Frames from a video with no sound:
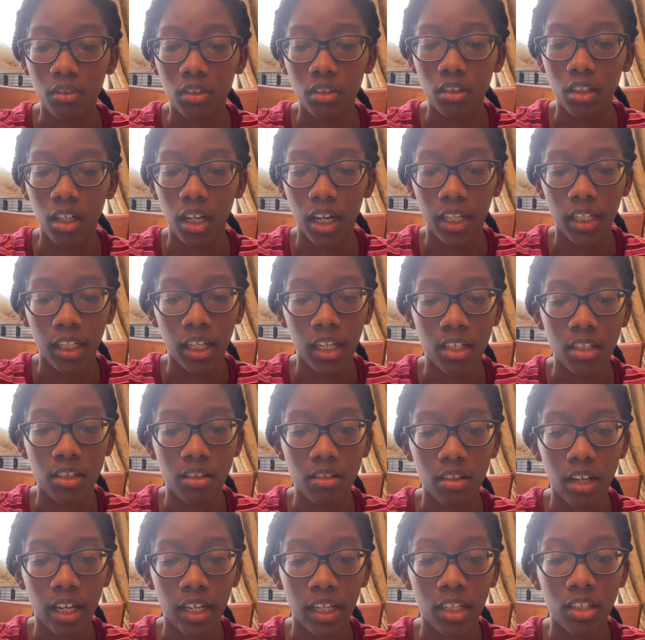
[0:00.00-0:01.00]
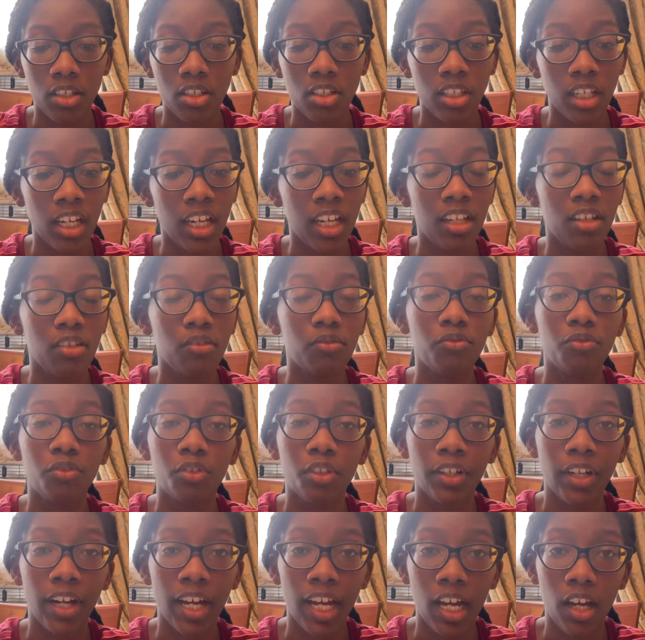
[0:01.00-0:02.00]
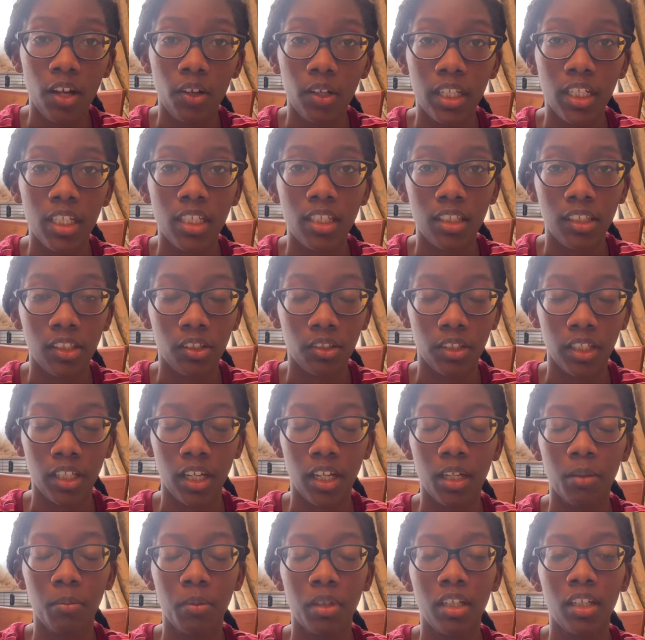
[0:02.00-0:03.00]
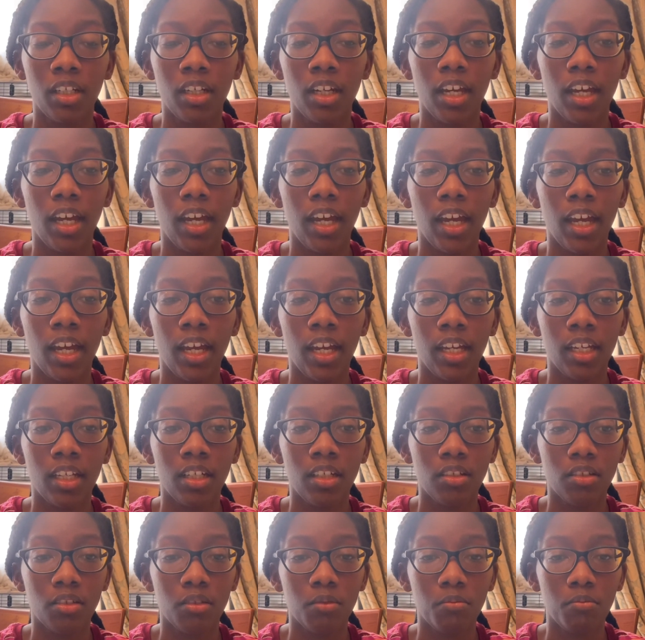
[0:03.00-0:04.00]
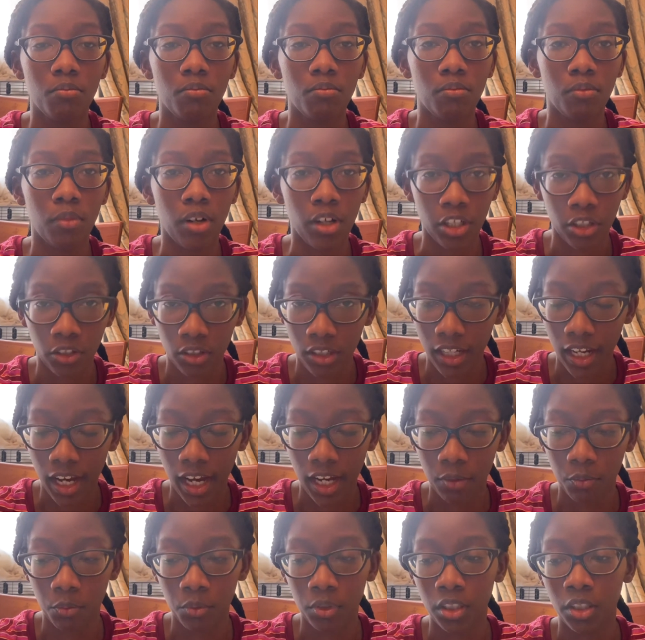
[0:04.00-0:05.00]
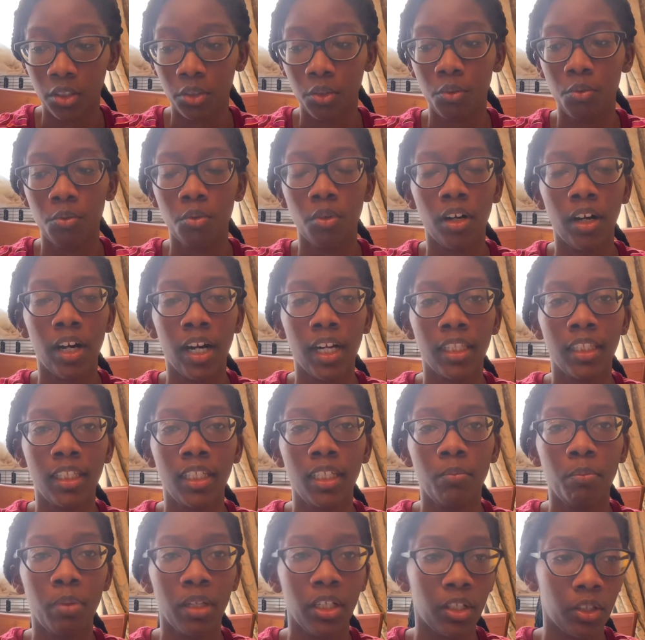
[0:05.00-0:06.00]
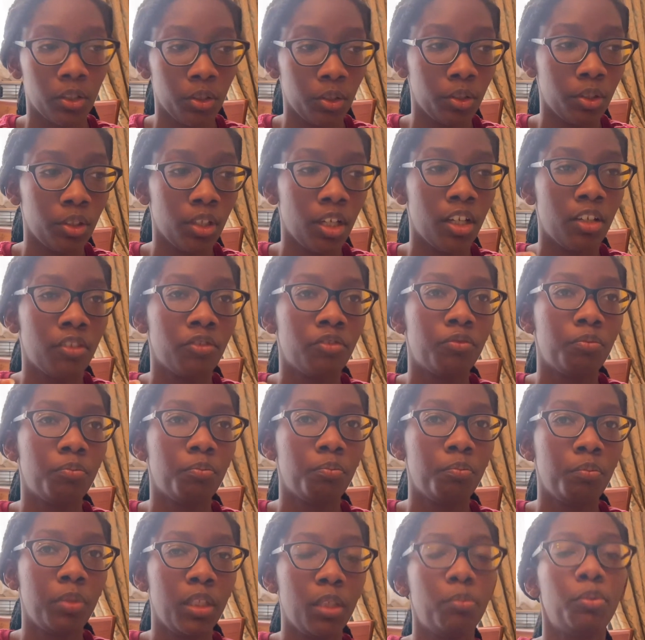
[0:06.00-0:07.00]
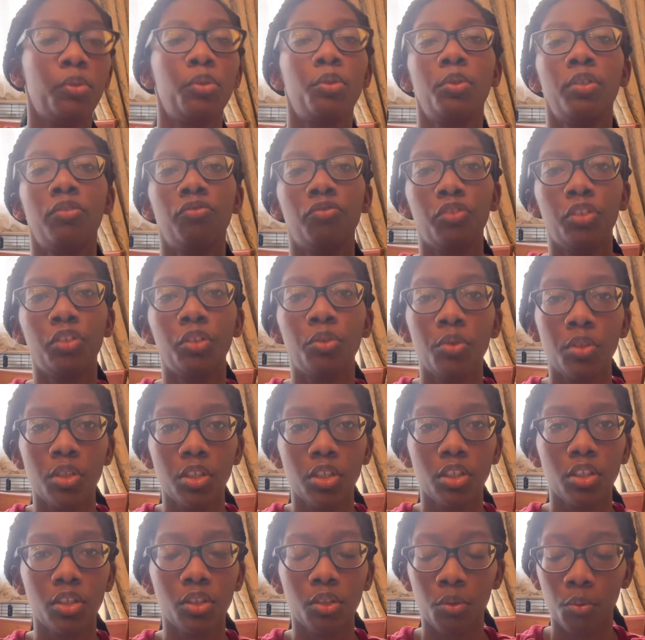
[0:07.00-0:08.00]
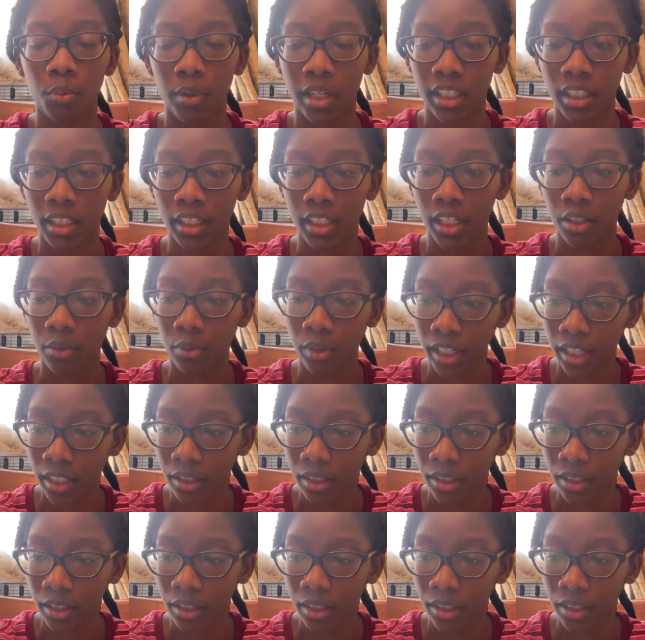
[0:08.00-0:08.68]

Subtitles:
I guess I can say for now it is Neil Gaiman and Margaret Atwood who are at the pinnacle of people who influence the way that I write.